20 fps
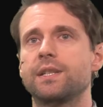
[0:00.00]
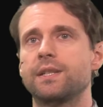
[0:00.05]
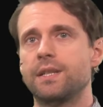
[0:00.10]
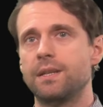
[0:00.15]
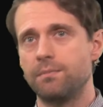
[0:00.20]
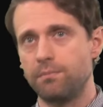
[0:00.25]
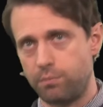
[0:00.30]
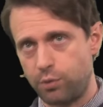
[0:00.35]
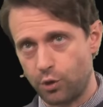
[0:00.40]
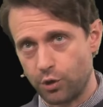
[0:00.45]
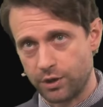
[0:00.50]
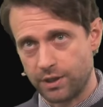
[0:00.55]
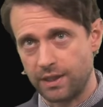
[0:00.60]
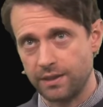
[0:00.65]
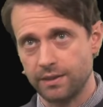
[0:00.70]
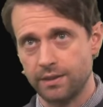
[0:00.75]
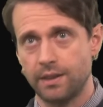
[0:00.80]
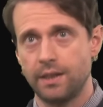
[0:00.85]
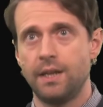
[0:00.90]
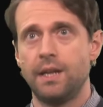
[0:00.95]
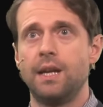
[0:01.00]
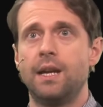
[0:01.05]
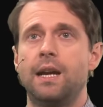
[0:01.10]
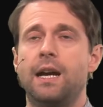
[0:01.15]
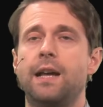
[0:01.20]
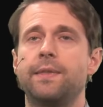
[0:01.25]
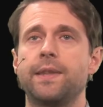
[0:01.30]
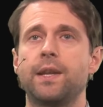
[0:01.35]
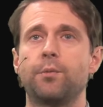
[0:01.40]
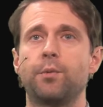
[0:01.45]
is important,
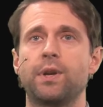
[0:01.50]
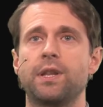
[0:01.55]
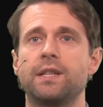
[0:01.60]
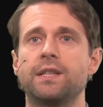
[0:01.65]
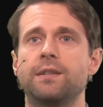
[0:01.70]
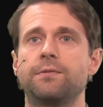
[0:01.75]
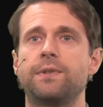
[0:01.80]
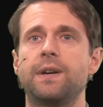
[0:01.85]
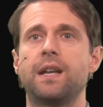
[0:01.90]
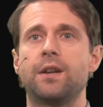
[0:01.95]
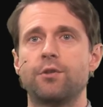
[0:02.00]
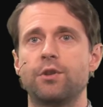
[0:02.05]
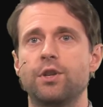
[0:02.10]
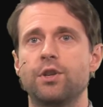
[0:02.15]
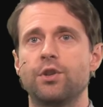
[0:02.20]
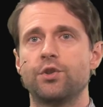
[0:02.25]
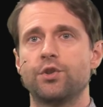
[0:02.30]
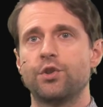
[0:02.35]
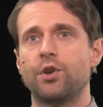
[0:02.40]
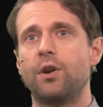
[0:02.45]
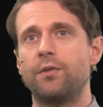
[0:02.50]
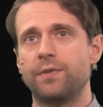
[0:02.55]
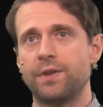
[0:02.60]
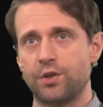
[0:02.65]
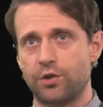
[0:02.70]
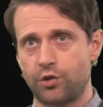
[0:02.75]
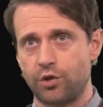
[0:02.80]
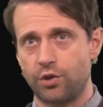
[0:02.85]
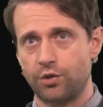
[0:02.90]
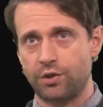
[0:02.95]
and then we identify regions of a
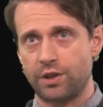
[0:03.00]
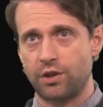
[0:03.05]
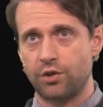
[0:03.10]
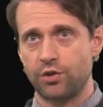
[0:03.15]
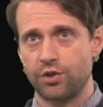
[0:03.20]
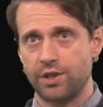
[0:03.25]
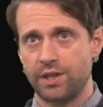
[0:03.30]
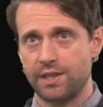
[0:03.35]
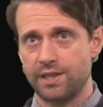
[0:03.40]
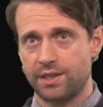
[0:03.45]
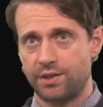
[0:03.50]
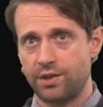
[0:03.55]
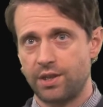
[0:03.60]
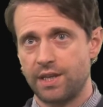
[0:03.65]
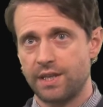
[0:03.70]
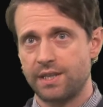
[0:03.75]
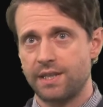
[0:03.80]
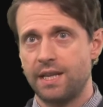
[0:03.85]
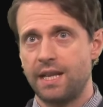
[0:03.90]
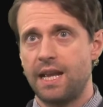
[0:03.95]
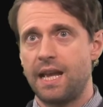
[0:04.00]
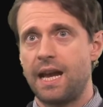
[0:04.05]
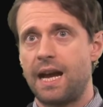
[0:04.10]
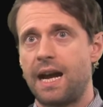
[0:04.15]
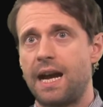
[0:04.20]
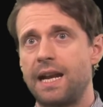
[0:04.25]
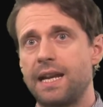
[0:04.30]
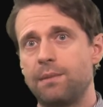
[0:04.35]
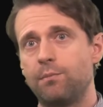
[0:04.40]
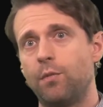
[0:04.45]
strong Reynolds shear stress,
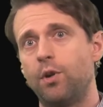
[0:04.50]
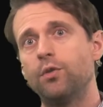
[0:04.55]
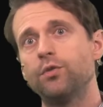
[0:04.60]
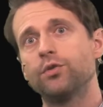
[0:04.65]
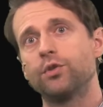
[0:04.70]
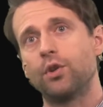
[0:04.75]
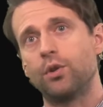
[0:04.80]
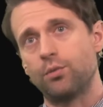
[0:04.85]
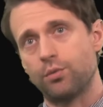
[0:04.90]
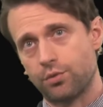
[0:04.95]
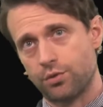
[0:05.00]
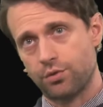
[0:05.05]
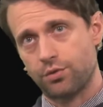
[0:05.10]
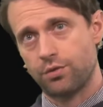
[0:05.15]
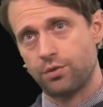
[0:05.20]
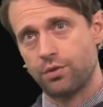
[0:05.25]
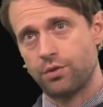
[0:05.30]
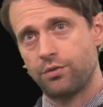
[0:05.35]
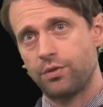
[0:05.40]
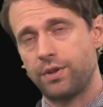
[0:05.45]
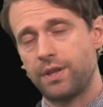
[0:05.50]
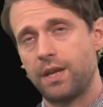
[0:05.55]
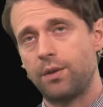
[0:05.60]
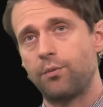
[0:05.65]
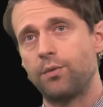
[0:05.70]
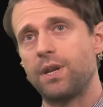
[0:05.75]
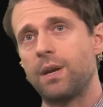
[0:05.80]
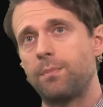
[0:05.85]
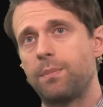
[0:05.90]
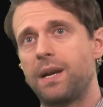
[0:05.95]
and among those, then
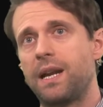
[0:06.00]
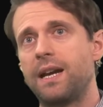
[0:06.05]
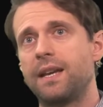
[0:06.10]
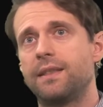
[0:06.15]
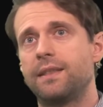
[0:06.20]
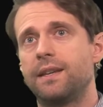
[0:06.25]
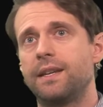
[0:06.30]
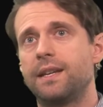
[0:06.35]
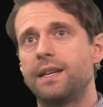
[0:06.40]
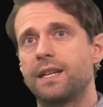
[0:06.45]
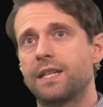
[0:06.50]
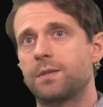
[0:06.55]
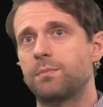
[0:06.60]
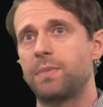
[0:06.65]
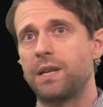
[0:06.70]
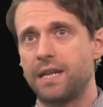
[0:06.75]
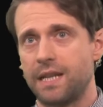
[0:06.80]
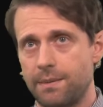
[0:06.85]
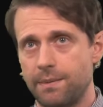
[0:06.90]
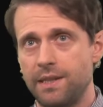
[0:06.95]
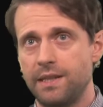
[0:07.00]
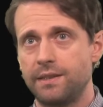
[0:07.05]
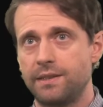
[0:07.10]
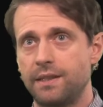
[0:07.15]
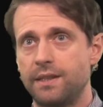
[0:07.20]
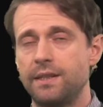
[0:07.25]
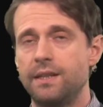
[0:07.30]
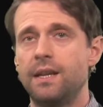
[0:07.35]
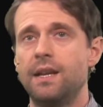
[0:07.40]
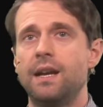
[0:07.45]
we apply the
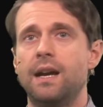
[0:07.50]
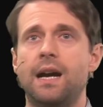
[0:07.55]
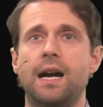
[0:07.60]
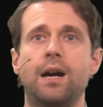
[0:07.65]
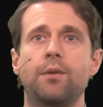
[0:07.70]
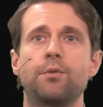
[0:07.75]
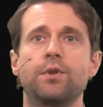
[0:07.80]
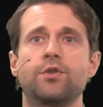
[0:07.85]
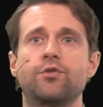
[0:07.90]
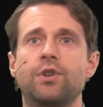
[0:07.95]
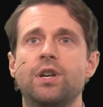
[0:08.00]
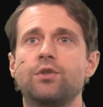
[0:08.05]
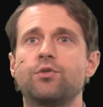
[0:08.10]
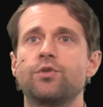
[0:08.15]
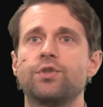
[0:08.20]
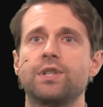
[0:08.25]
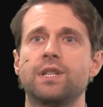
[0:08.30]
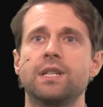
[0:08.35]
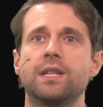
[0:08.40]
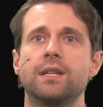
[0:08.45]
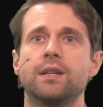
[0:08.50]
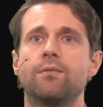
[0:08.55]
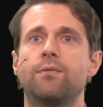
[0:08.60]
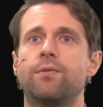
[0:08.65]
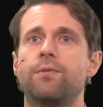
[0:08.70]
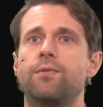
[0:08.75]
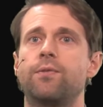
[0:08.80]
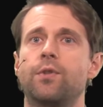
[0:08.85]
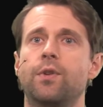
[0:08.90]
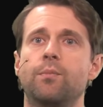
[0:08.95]
explainability, and we try to see
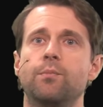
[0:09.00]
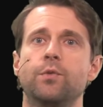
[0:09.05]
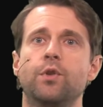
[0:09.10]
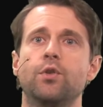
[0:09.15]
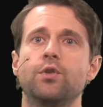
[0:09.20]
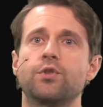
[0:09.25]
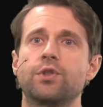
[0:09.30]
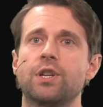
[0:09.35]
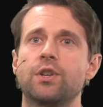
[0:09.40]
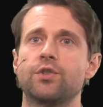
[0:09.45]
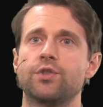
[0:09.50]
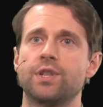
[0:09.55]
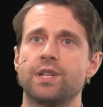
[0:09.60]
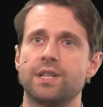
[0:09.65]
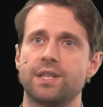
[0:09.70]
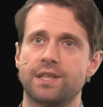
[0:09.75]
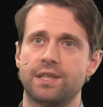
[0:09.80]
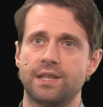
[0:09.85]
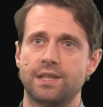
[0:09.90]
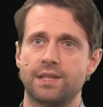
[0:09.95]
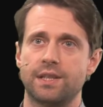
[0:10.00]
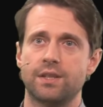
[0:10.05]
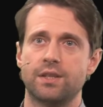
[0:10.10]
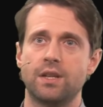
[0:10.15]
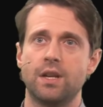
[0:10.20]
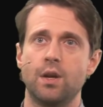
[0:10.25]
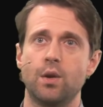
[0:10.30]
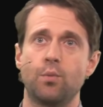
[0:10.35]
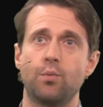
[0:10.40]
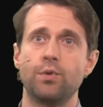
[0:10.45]
from those Reynolds shear stresses
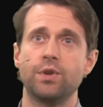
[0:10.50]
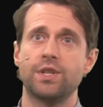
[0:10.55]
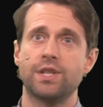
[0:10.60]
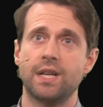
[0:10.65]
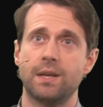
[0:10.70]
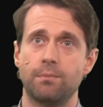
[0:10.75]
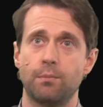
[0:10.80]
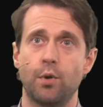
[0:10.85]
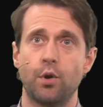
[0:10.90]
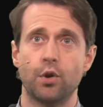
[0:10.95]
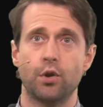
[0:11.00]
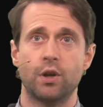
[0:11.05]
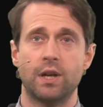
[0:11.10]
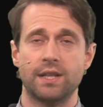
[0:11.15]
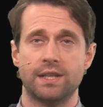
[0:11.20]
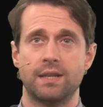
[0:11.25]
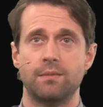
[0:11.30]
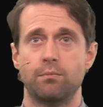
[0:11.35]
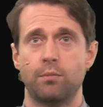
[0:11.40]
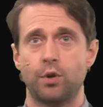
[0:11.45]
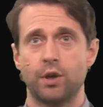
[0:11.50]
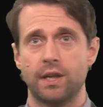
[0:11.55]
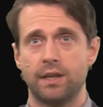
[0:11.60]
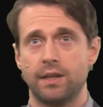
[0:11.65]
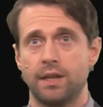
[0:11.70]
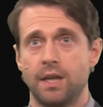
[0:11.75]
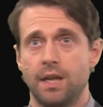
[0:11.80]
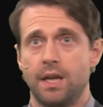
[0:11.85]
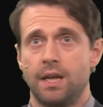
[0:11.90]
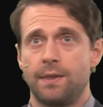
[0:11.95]
which are more or less important.
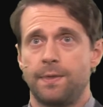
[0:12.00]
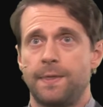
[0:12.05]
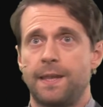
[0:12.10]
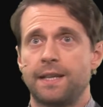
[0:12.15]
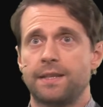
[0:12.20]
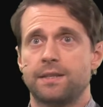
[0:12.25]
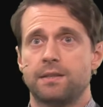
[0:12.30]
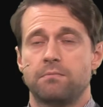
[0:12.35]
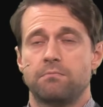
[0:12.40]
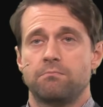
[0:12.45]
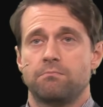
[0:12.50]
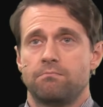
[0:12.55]
That's